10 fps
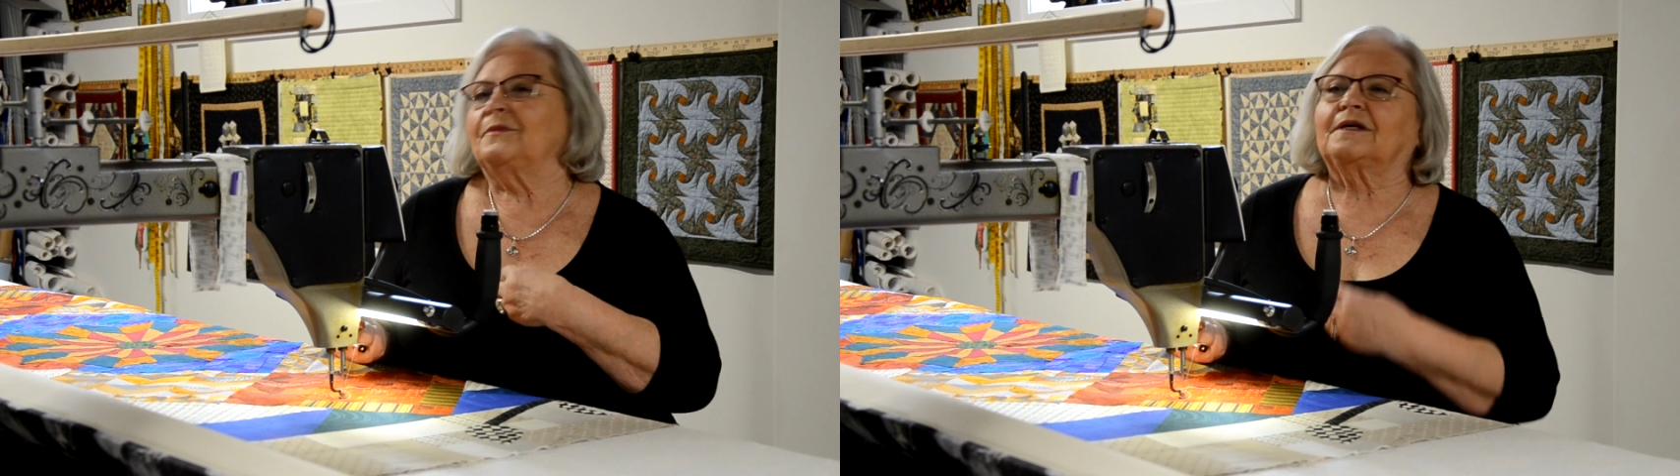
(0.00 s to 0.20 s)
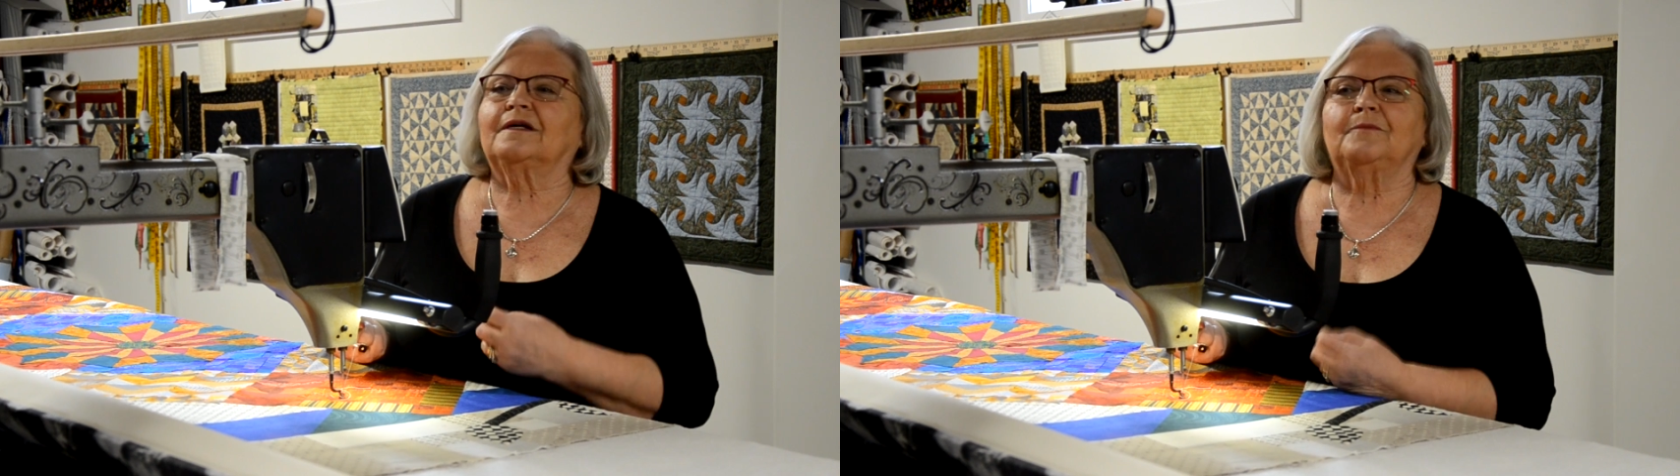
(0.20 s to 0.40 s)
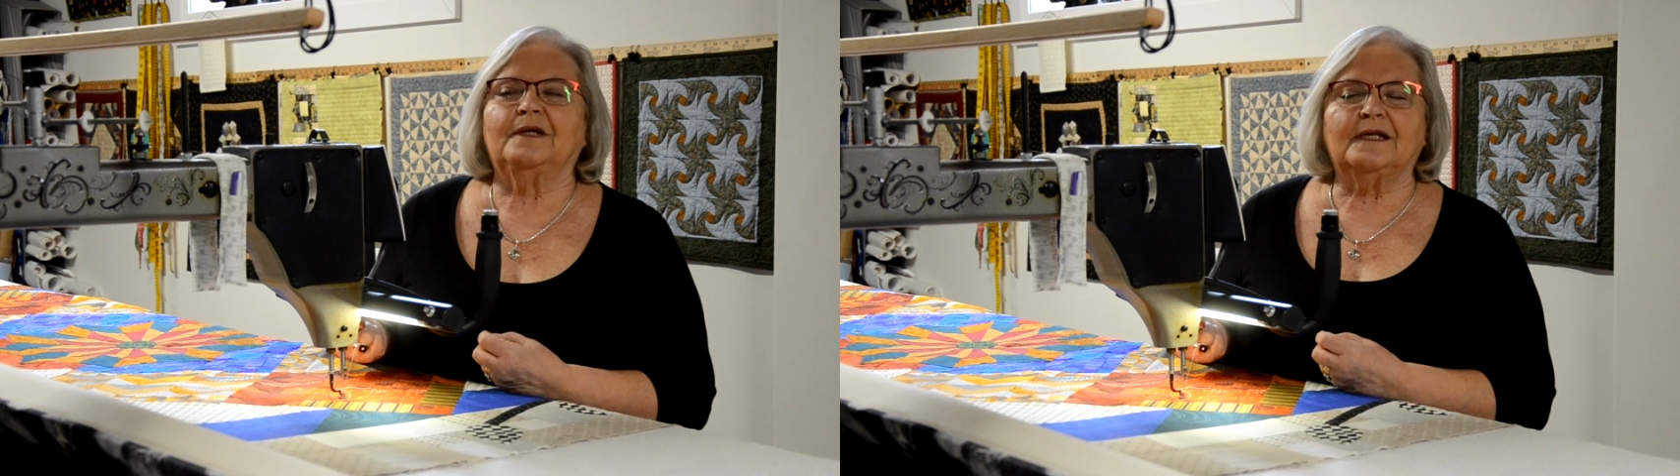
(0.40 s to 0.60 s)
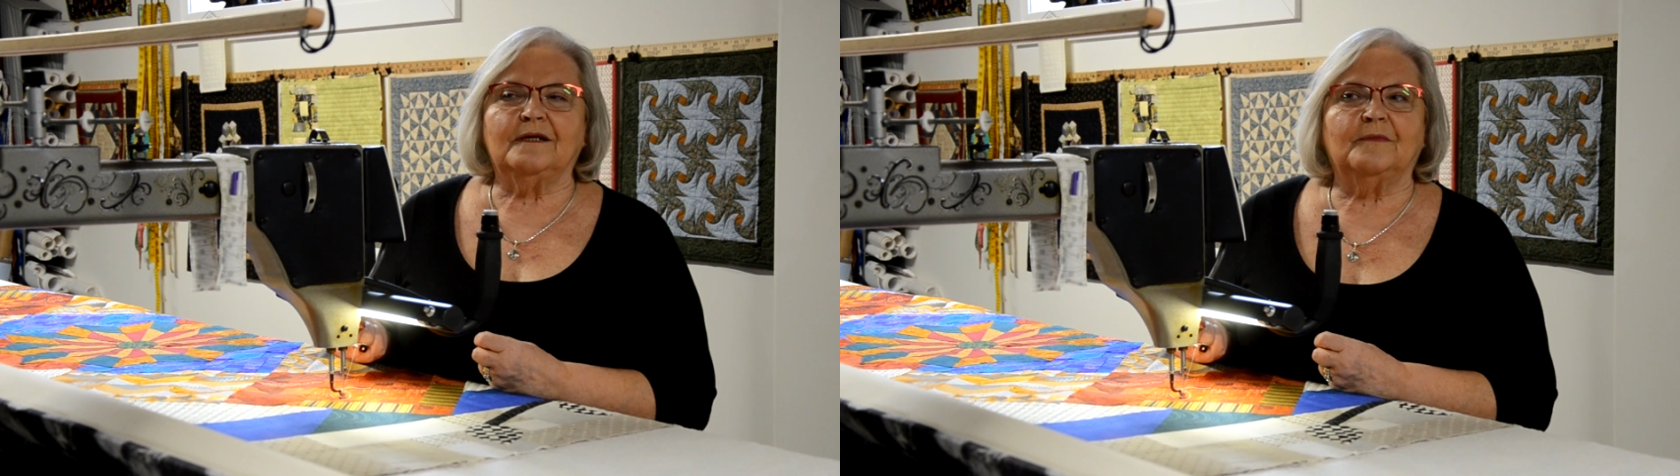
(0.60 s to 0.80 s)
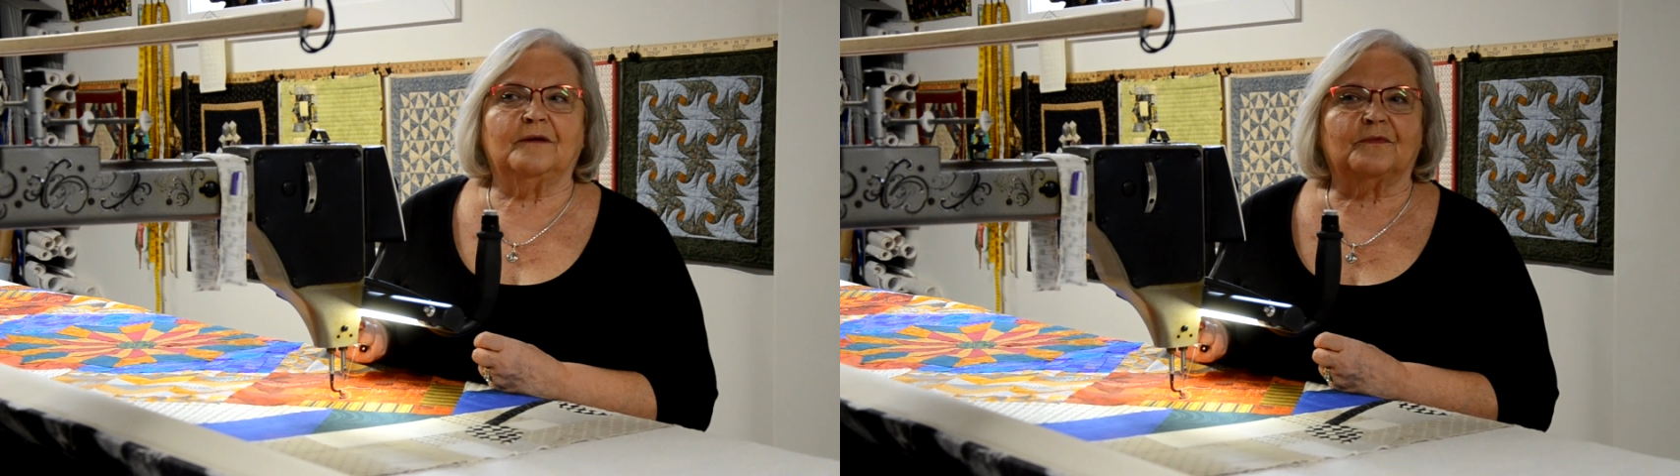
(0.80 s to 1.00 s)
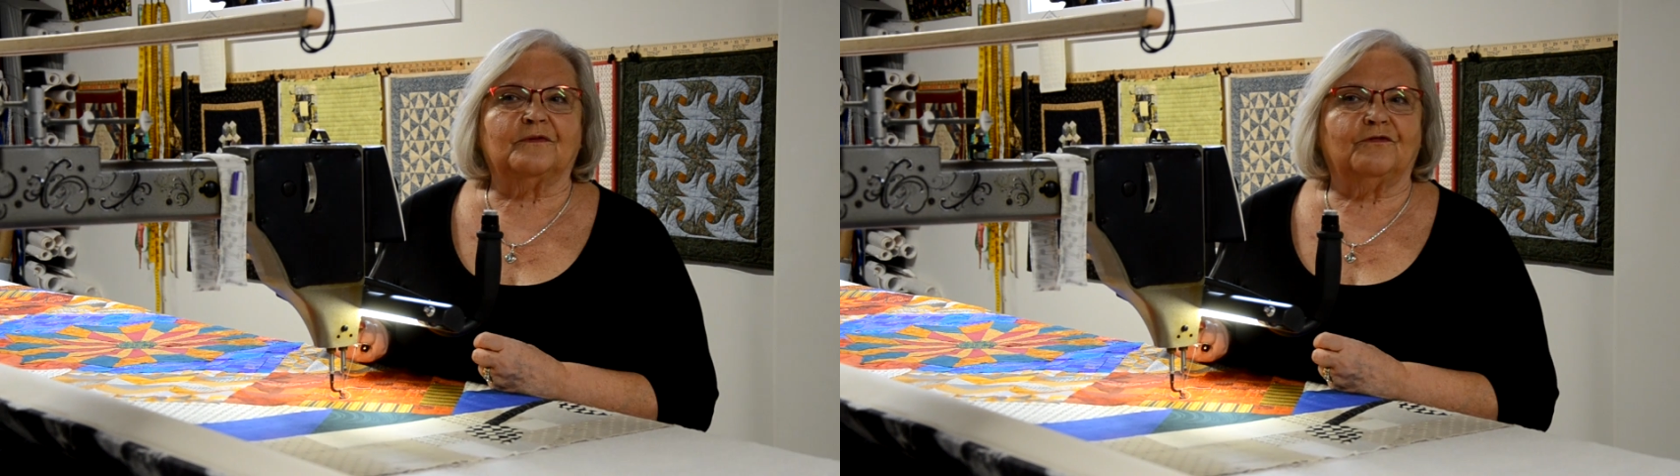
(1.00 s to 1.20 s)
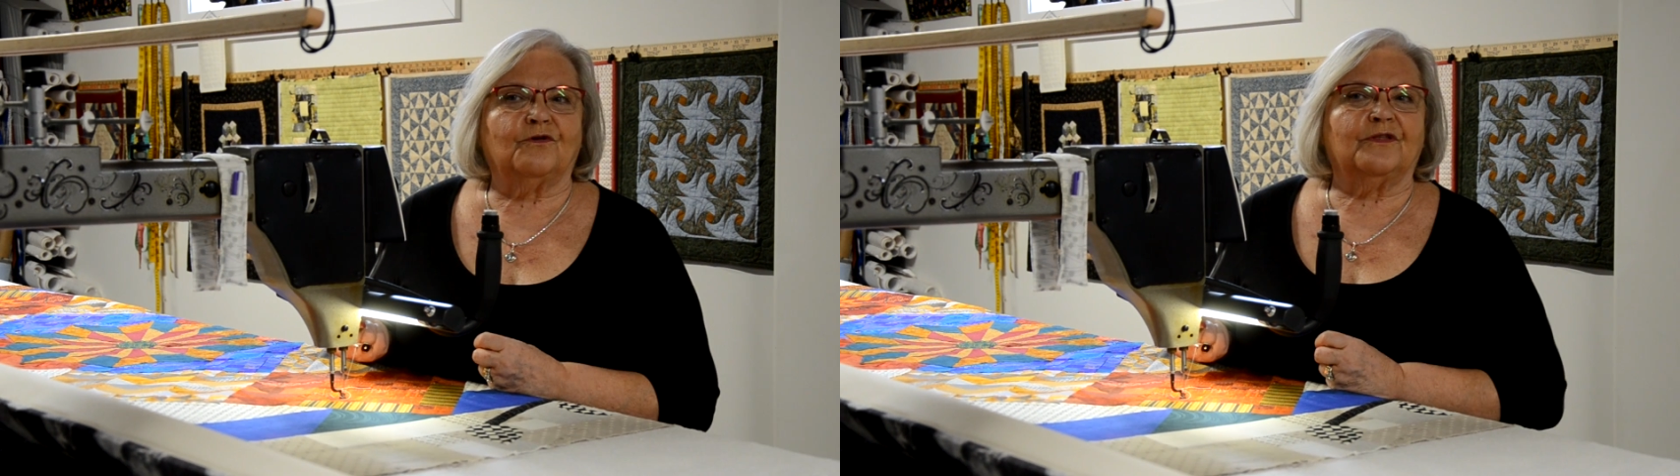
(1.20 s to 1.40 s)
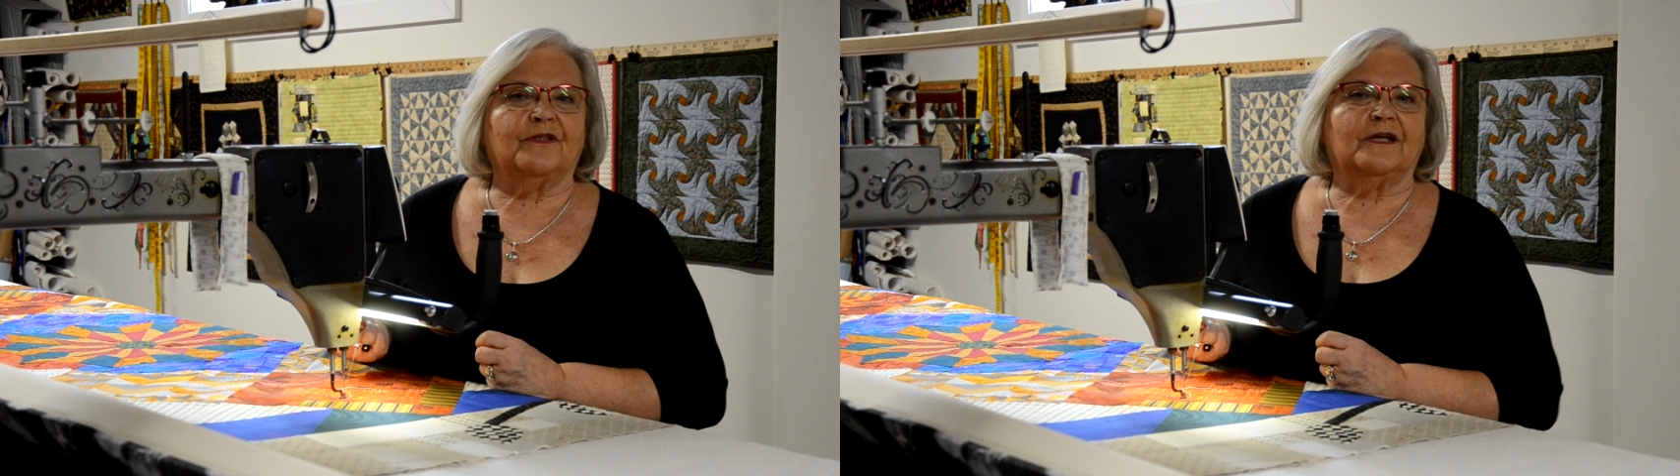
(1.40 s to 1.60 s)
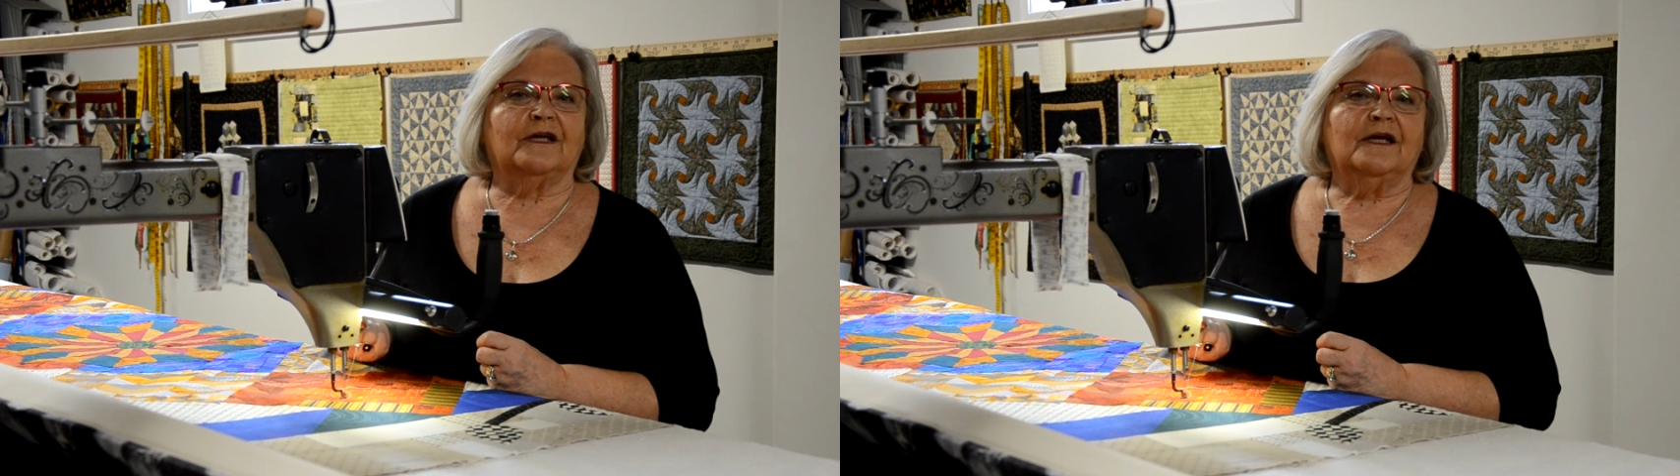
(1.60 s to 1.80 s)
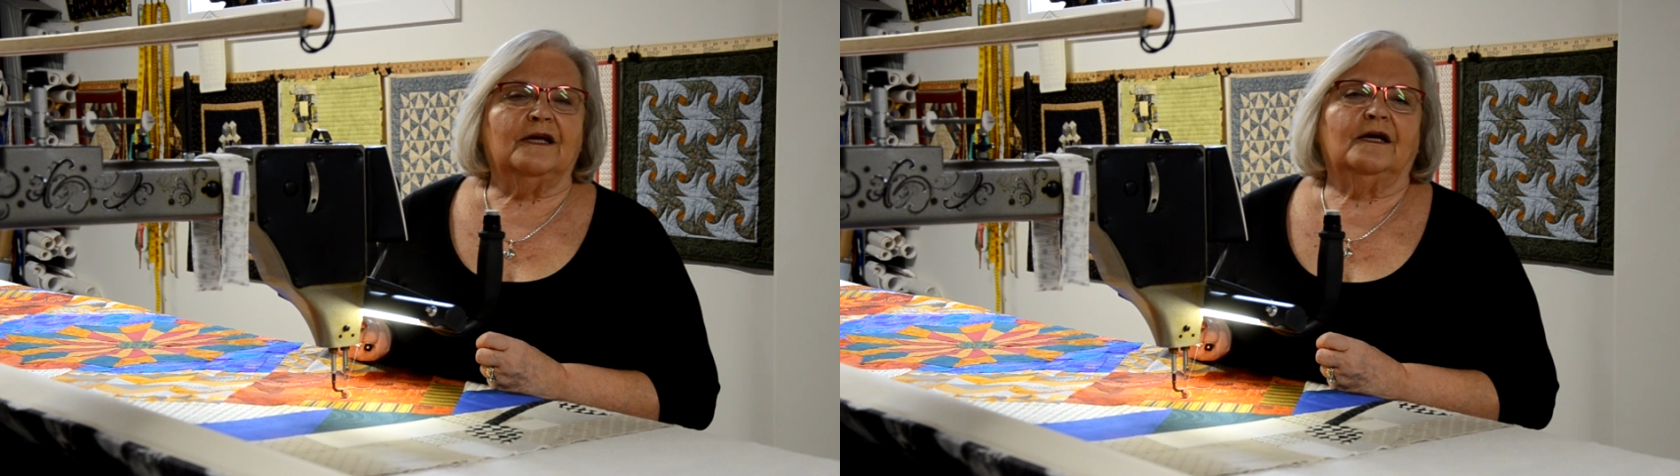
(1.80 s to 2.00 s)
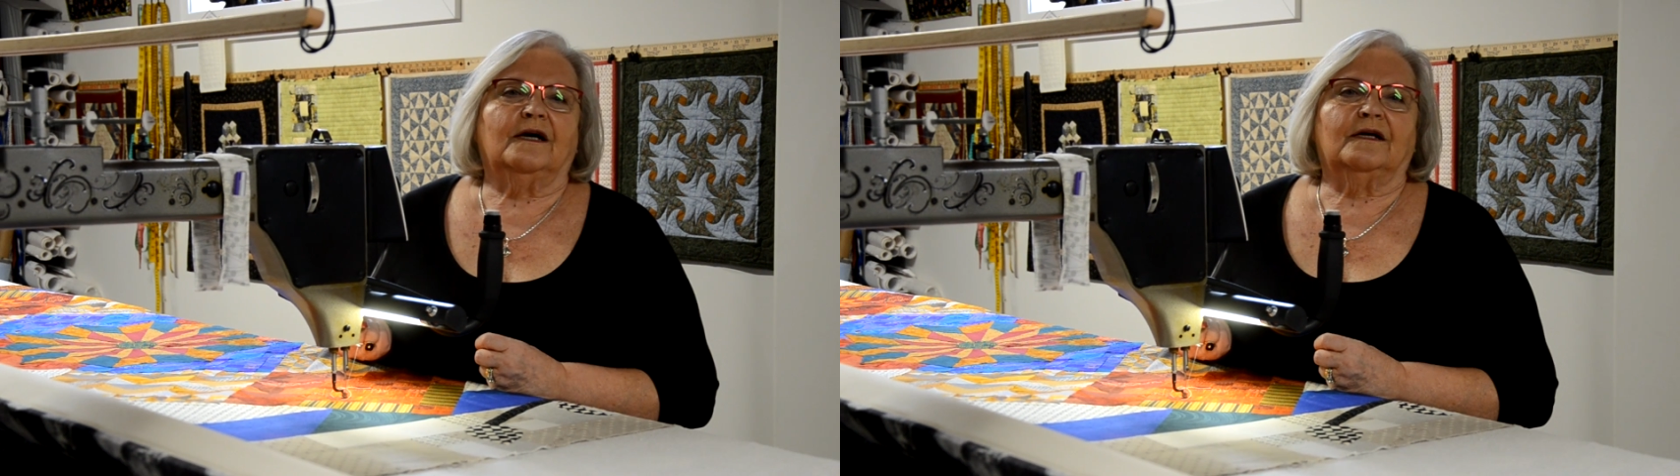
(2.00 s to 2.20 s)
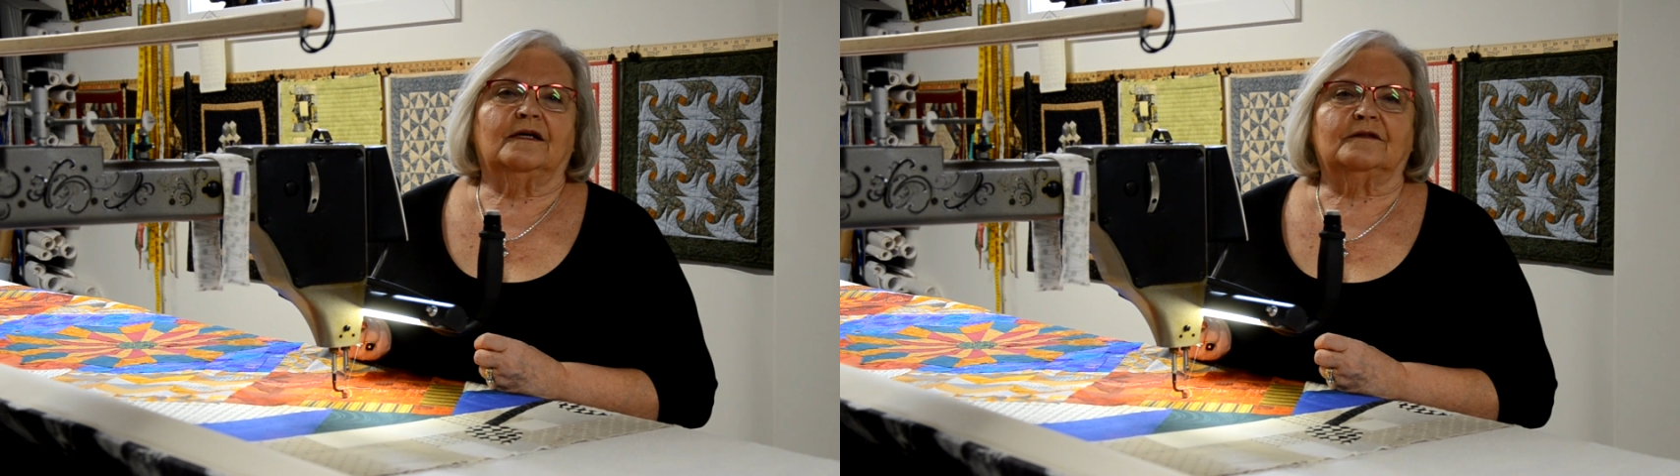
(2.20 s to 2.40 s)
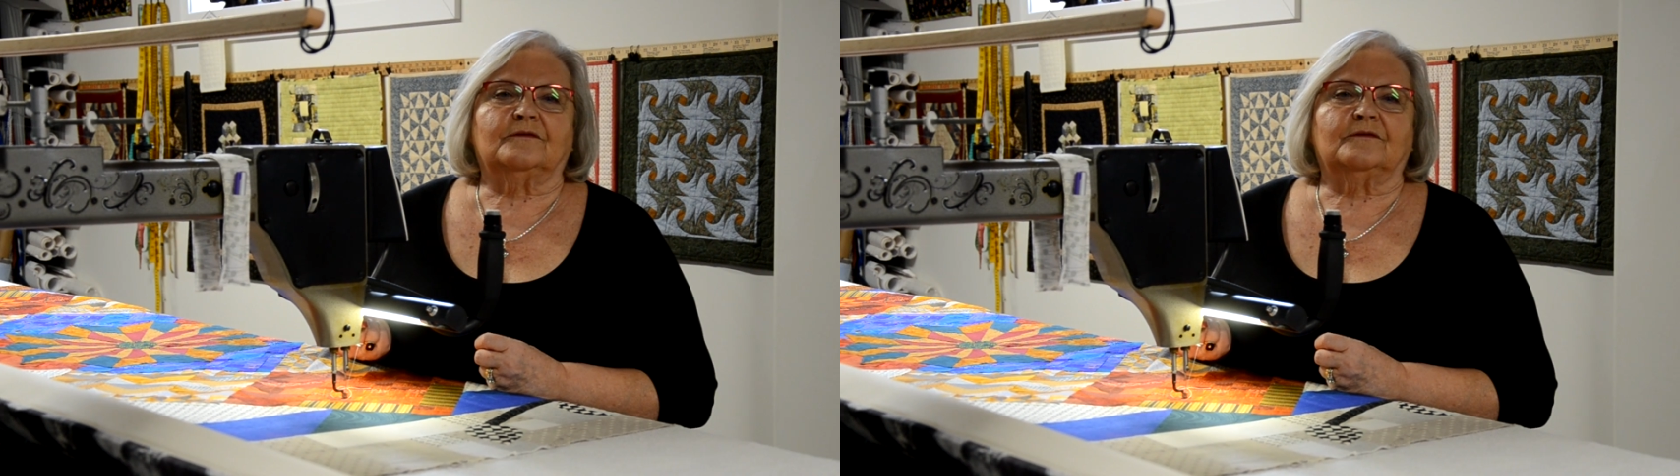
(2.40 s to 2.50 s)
committee member for the uh,